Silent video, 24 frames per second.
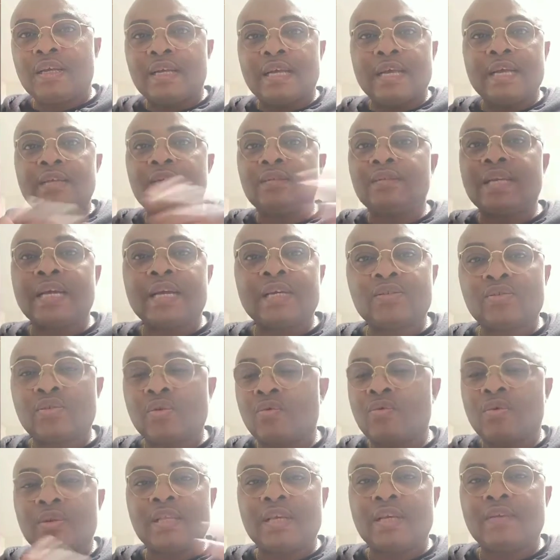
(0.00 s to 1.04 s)
elders or
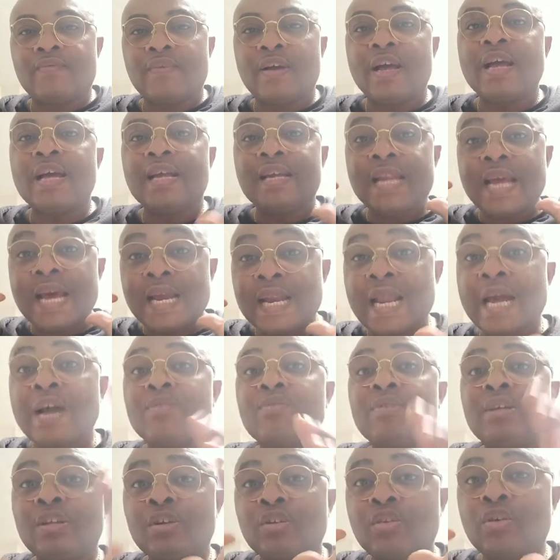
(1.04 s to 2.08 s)
whatever, they are now
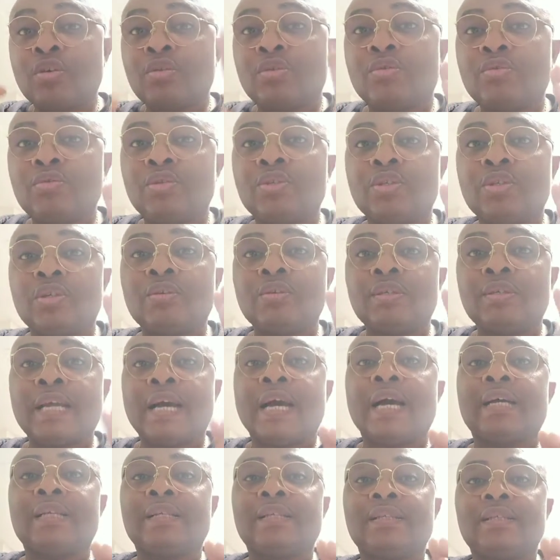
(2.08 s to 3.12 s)
in conclusion
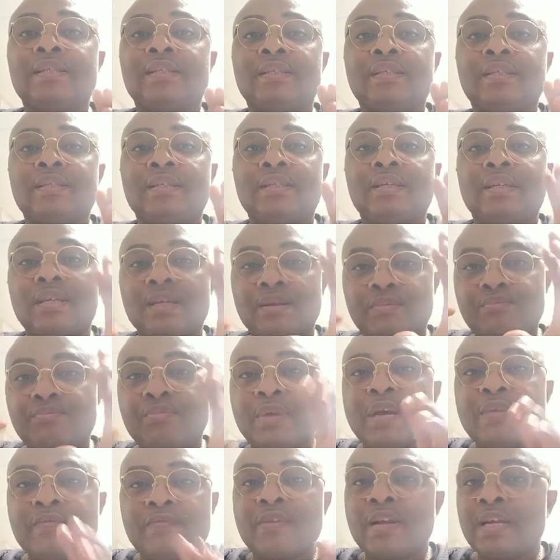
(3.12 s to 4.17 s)
that
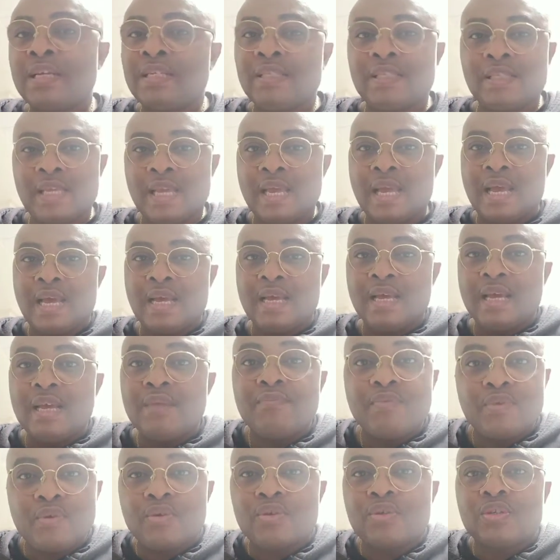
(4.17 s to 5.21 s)
Biafra is here.
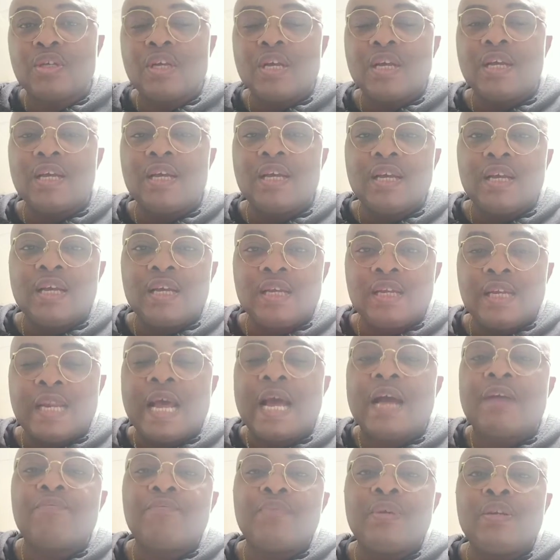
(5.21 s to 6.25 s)
Because
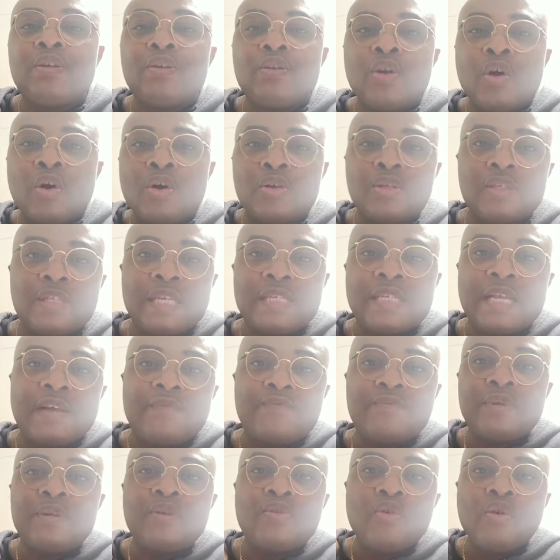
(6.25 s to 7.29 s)
there have been doors that
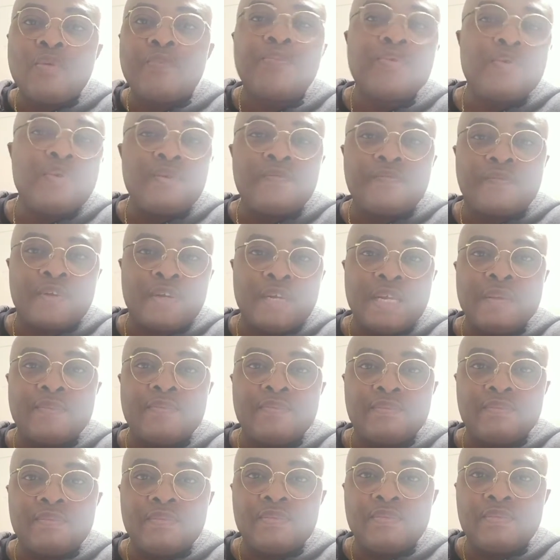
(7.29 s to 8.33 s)
have been opened for
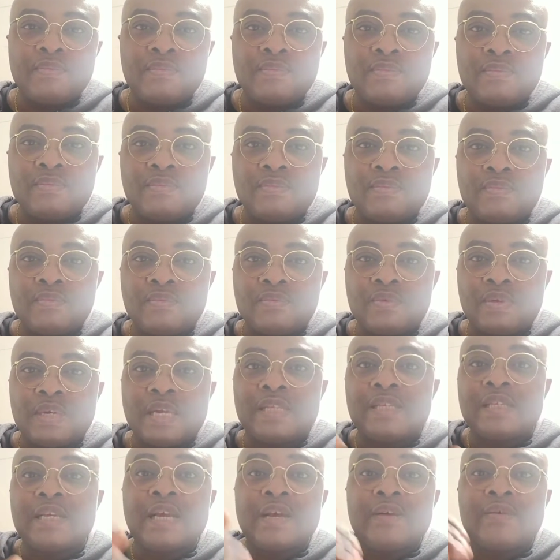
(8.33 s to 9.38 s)
them,
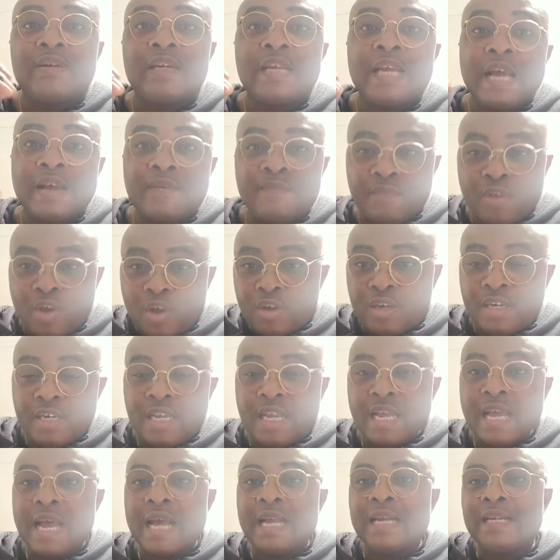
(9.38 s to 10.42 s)
they have gone
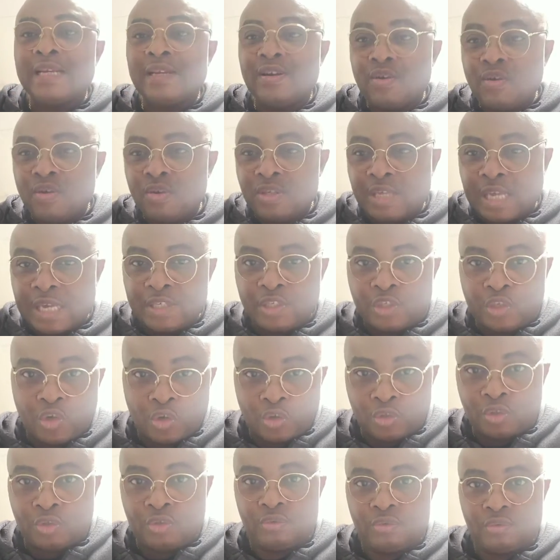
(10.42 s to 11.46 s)
there and the doors are
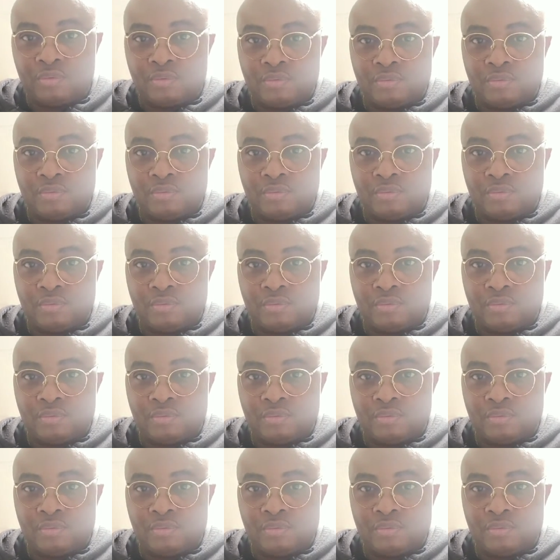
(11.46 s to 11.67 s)
shut.